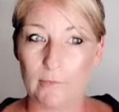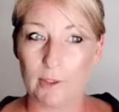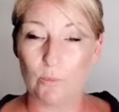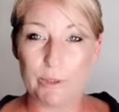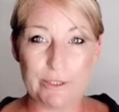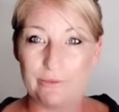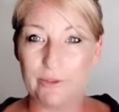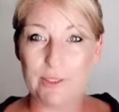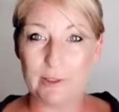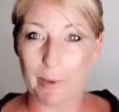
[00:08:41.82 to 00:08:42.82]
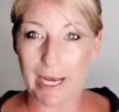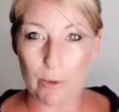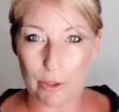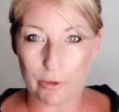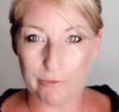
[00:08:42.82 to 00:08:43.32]
we diffuse the
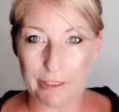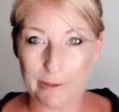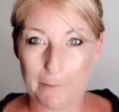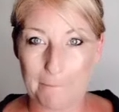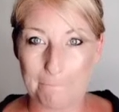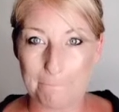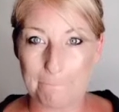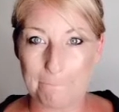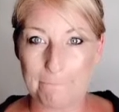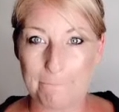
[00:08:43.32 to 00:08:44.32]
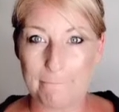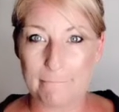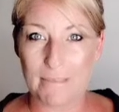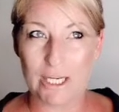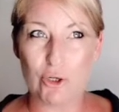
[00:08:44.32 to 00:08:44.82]
power of it.
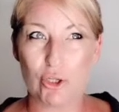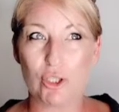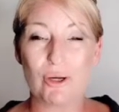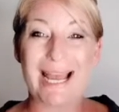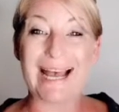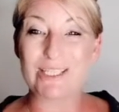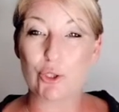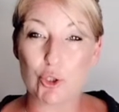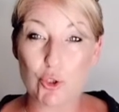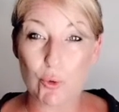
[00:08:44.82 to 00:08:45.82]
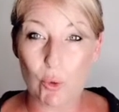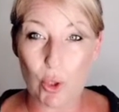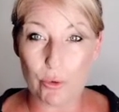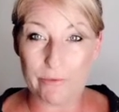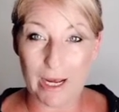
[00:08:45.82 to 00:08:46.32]
It no longer has control
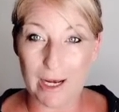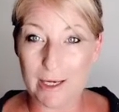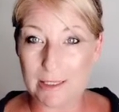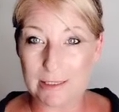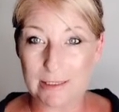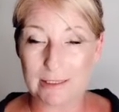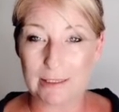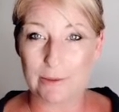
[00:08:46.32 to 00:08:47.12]
over us.